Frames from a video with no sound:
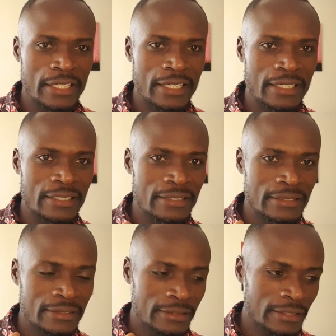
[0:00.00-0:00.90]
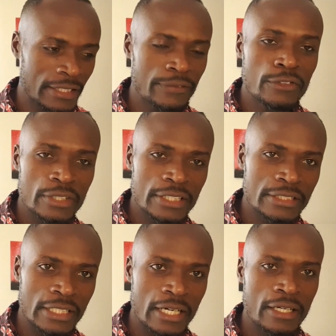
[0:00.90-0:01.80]
can give you
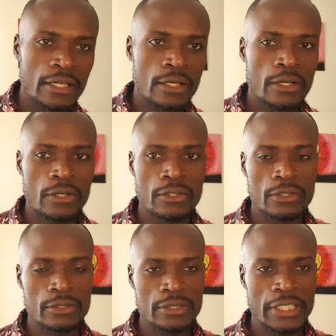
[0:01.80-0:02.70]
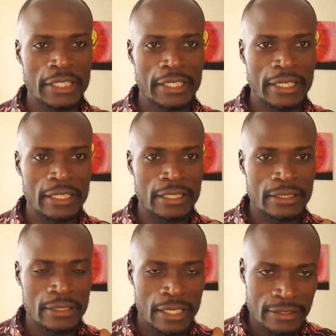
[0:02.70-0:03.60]
data or they
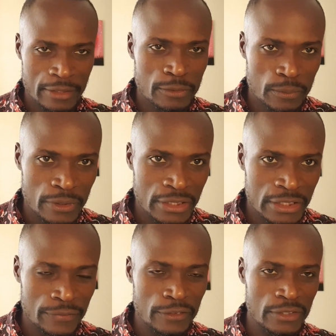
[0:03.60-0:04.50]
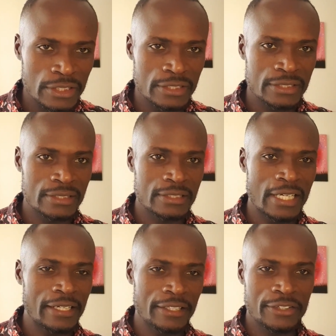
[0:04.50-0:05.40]
can accept to be interviewed, it's
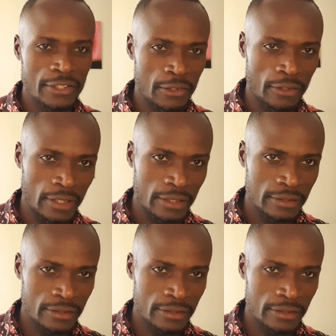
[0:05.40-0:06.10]
unethical.